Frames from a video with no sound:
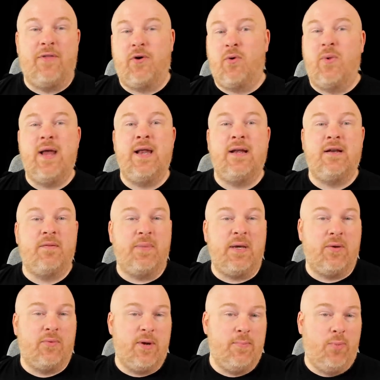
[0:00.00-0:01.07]
while they're waiting to
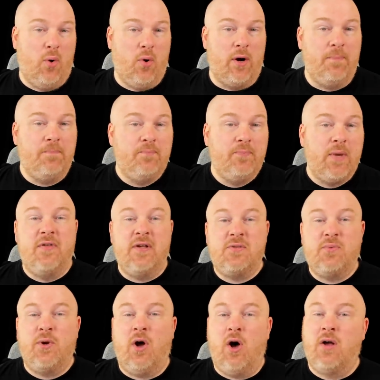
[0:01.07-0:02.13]
be reborn. Now,
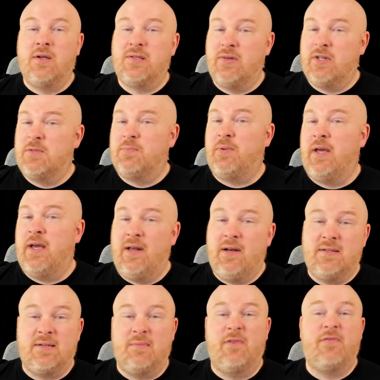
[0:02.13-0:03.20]
this would also
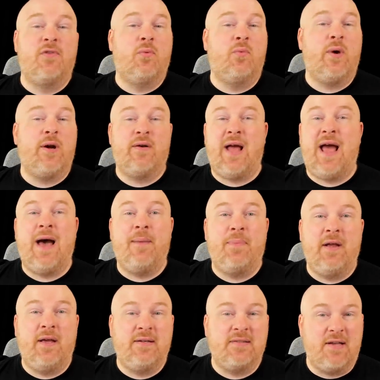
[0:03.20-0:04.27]
explain some of the weird
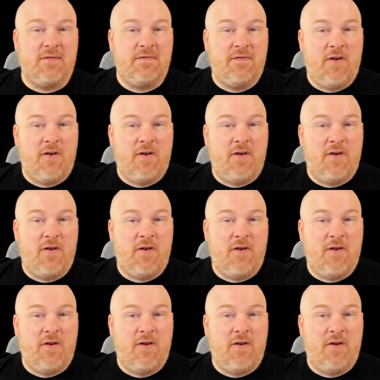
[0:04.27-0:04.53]
happenings